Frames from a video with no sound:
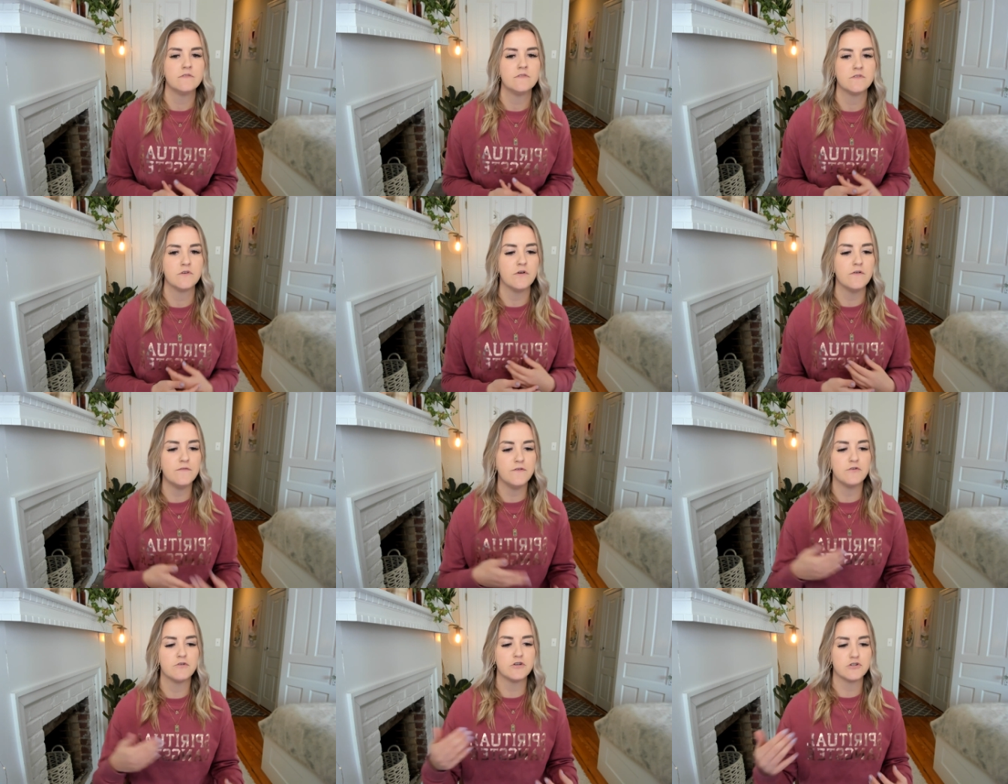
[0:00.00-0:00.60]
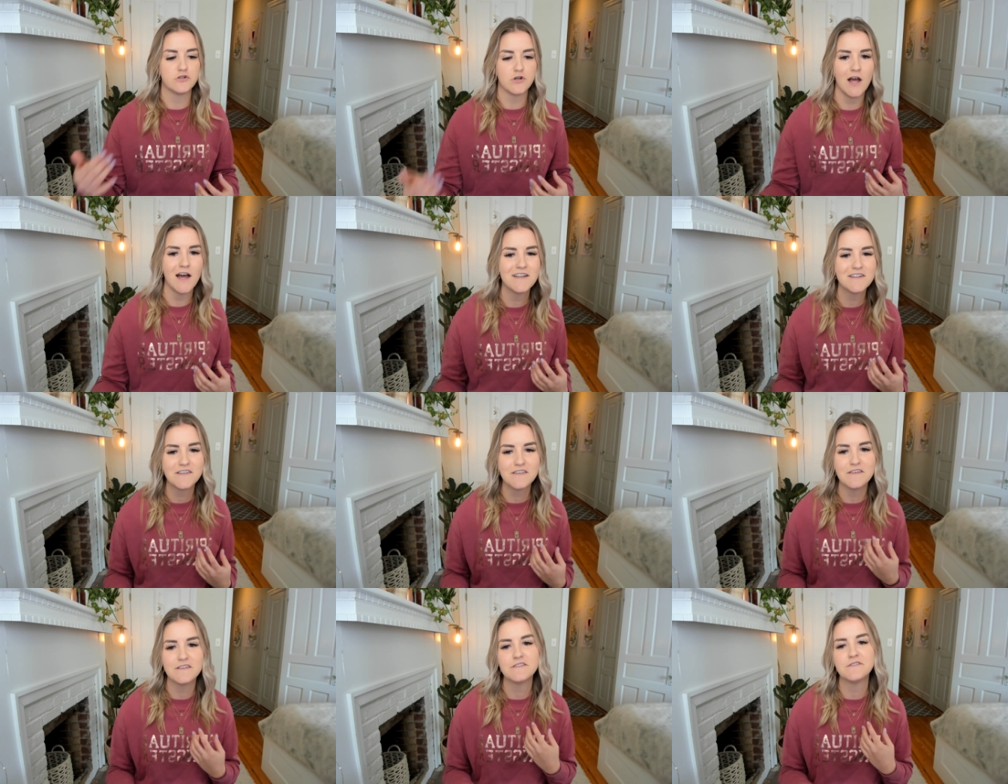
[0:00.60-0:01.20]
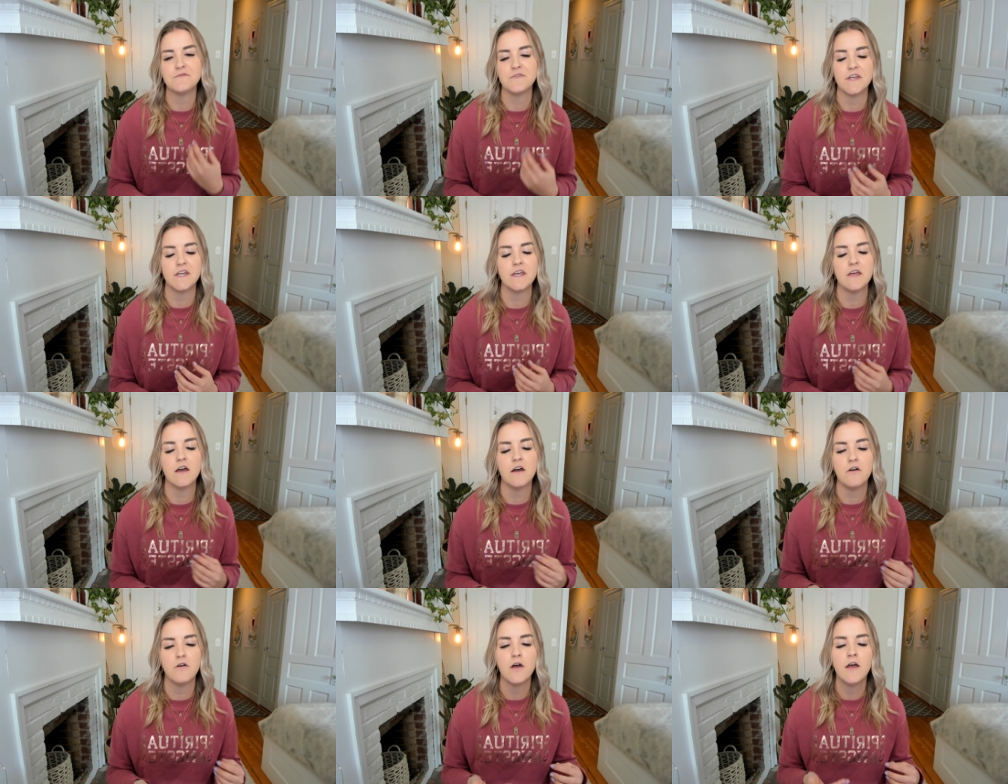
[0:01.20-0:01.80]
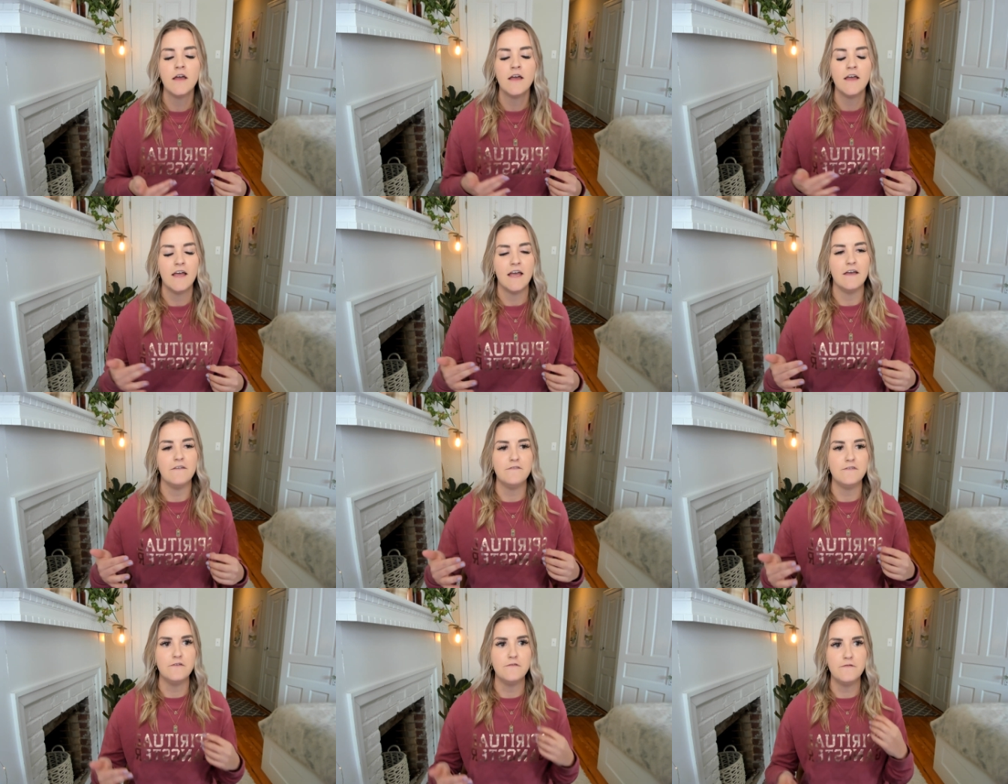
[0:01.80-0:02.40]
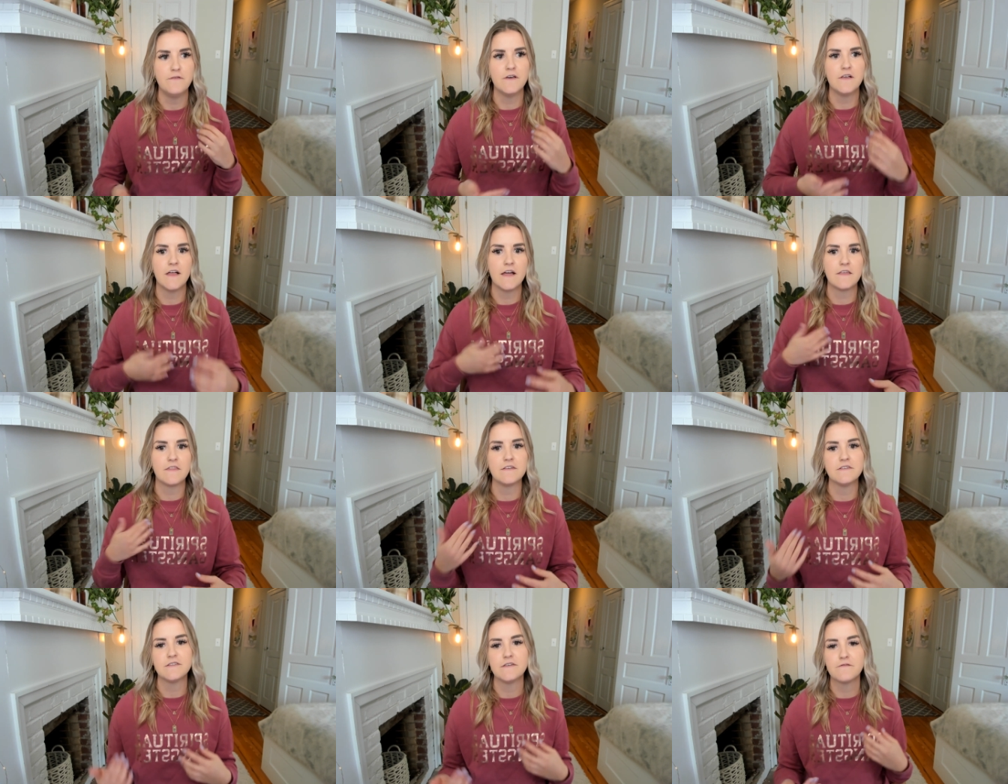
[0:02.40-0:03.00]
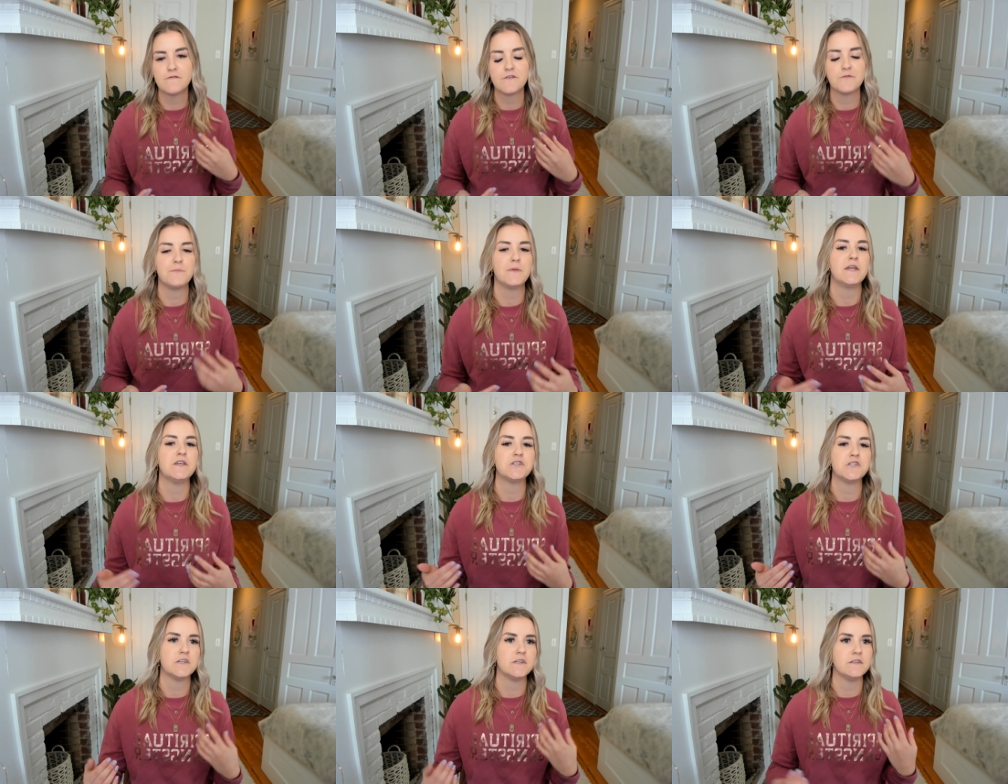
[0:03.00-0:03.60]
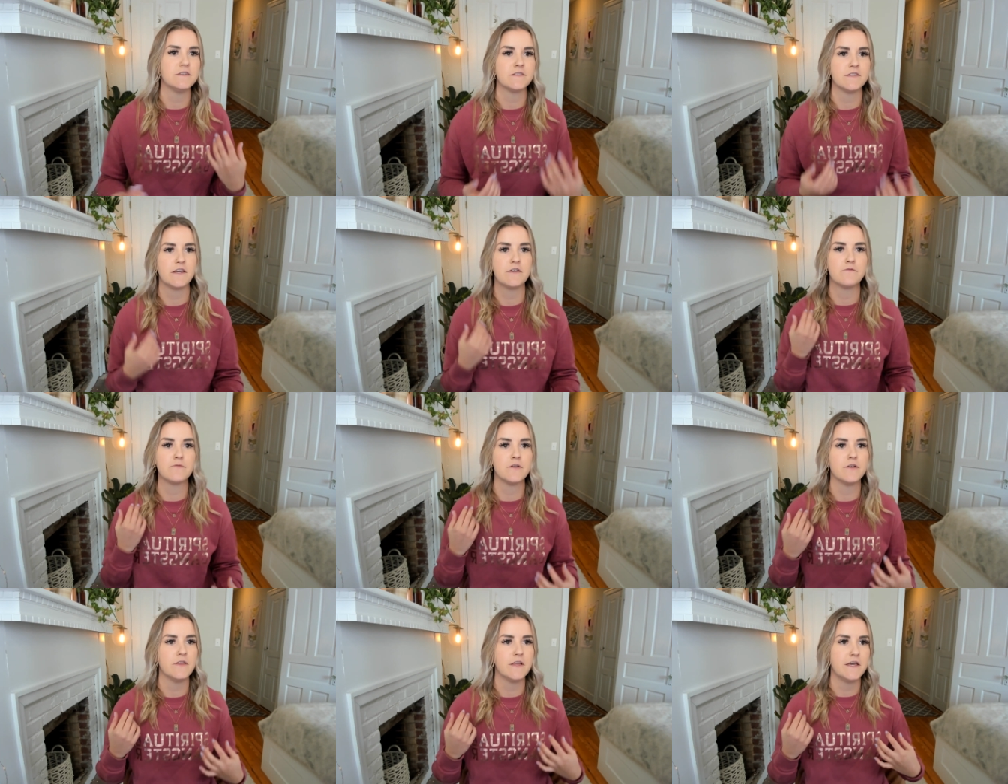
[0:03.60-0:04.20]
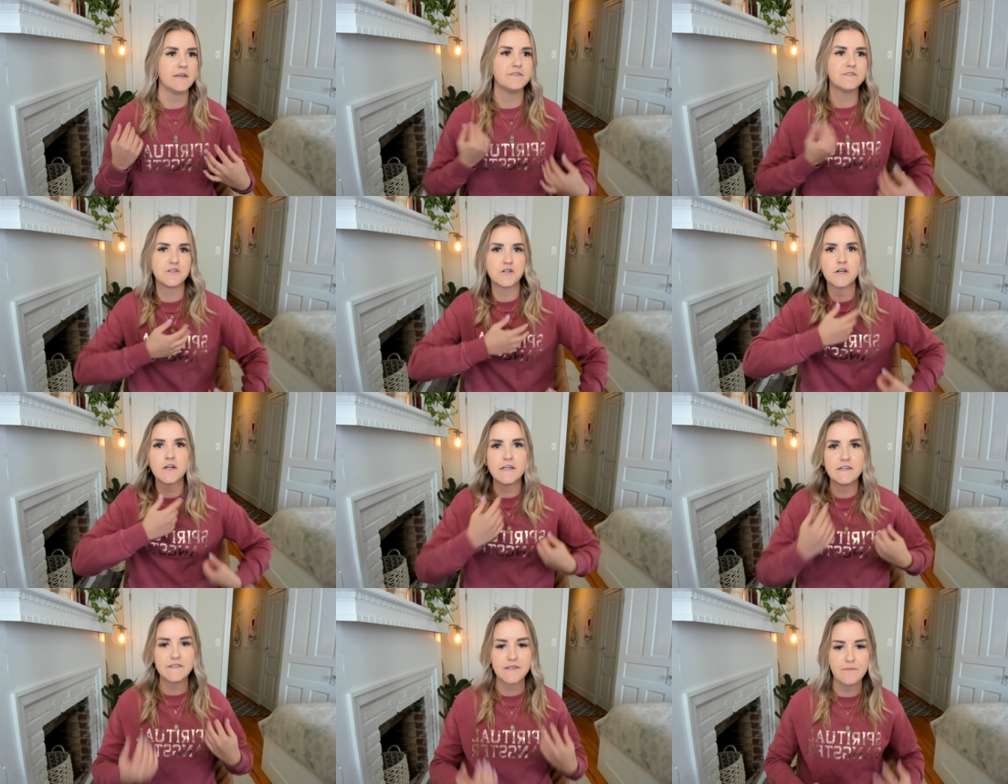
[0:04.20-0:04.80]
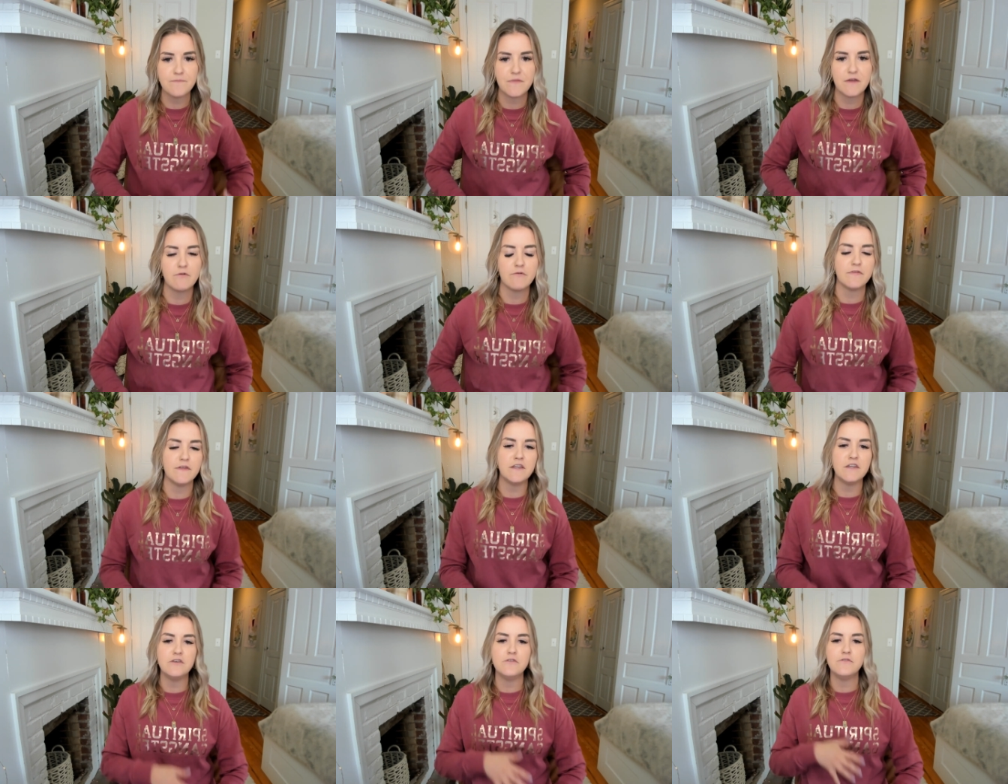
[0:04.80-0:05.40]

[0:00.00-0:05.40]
So if you are drawn to this video, if you feel like this information is like really stirring something within you,